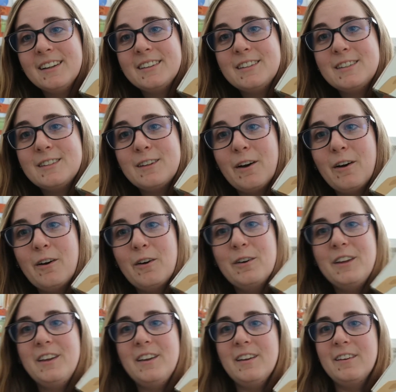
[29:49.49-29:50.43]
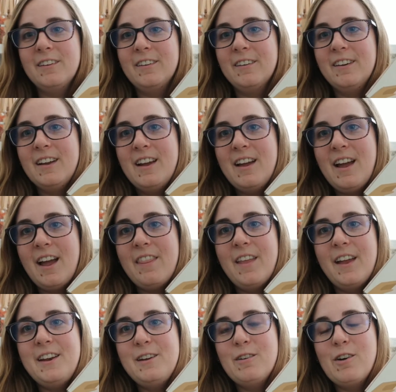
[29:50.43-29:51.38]
It's so cute.
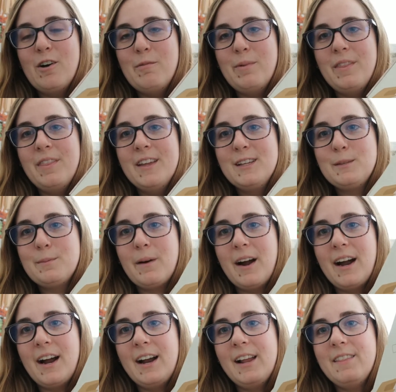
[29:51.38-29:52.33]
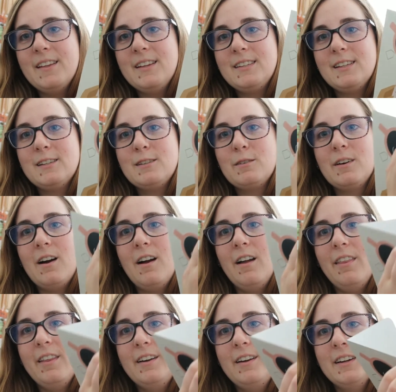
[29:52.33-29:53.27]
And then you open this part and this is where
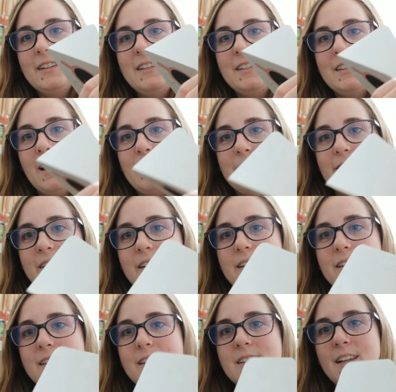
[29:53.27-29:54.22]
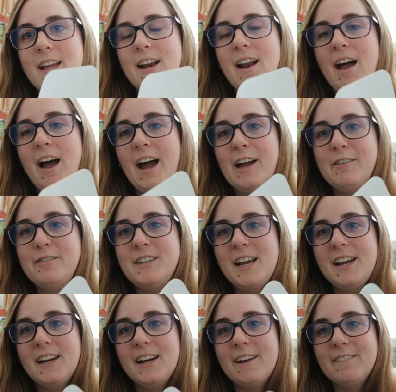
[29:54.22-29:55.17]
all the good stuff is and I have
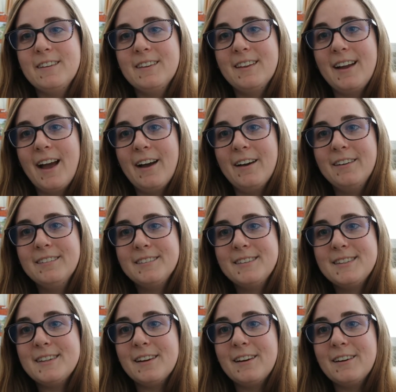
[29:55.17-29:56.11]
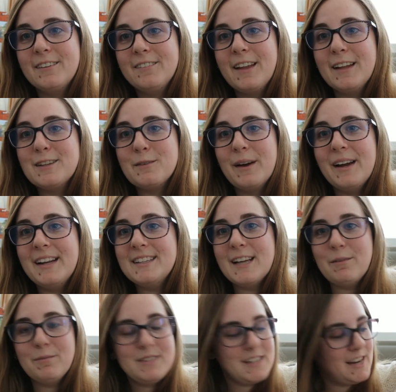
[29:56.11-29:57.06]
taken everything out so that's why it's
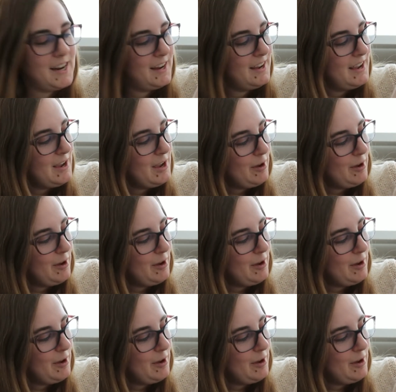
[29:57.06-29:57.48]
empty.